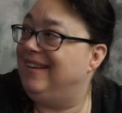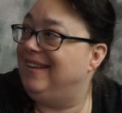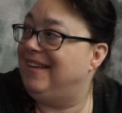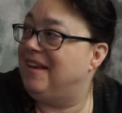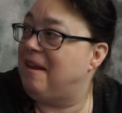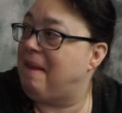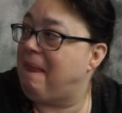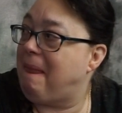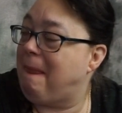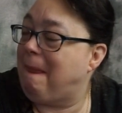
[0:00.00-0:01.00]

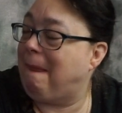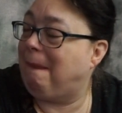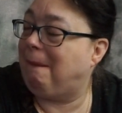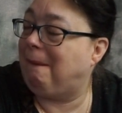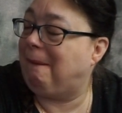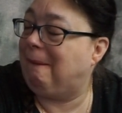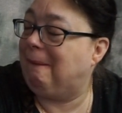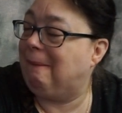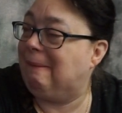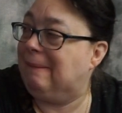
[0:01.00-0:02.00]

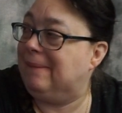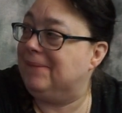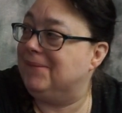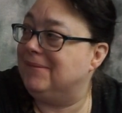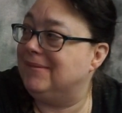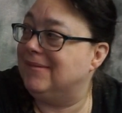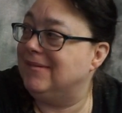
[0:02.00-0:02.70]
This person isn't speaking.